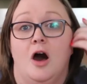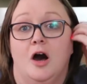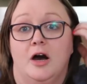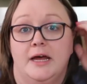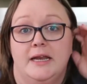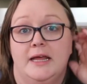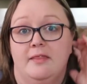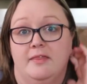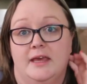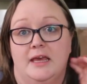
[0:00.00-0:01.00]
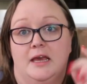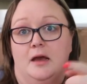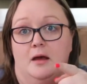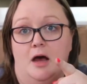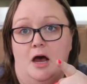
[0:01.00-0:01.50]
on the
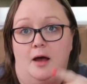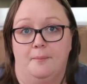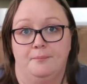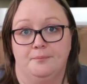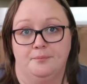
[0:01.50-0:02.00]
um,